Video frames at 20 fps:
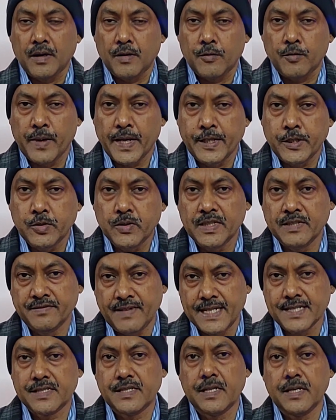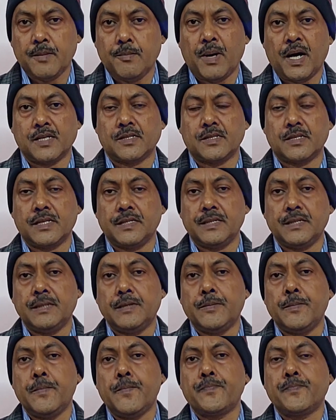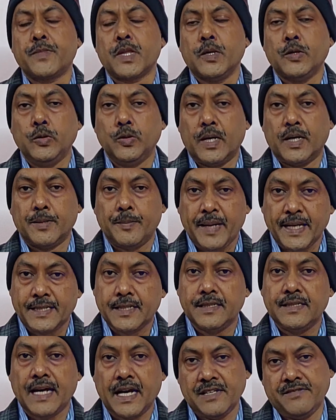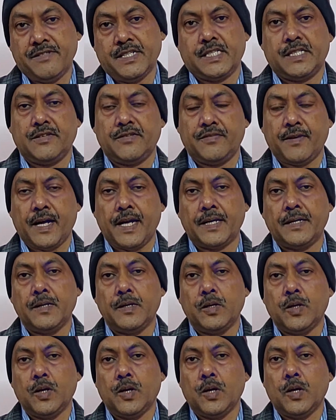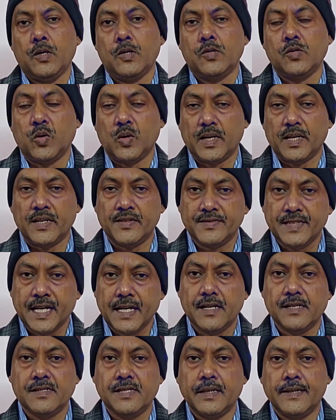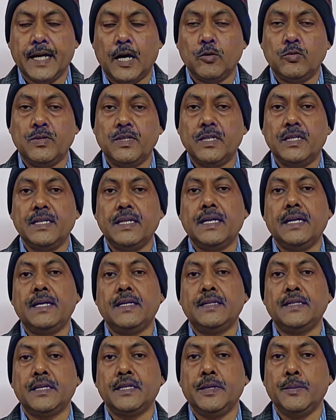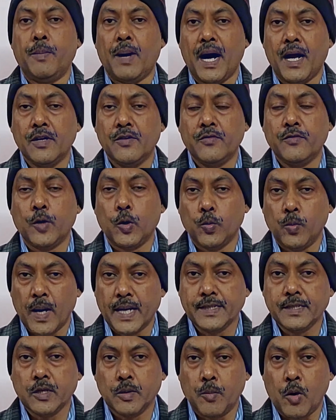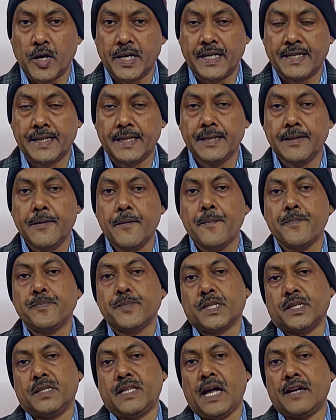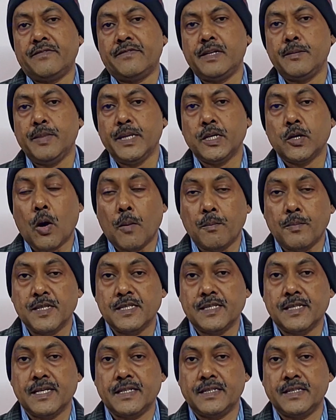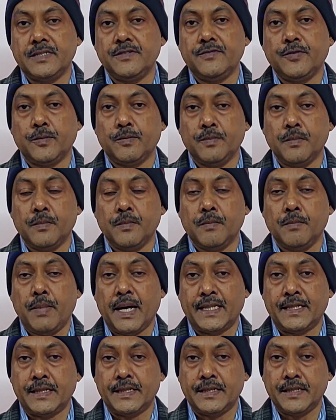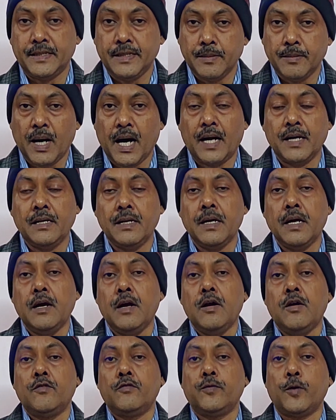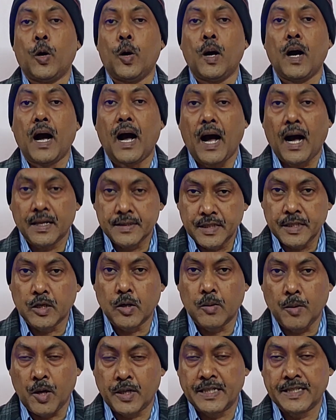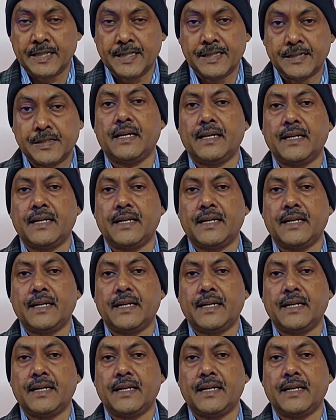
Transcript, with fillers: When you invest in a basket, you are better diversified. So if there is a downturn in the demand for one commodity, that will be compensated for by the demand for other commodities.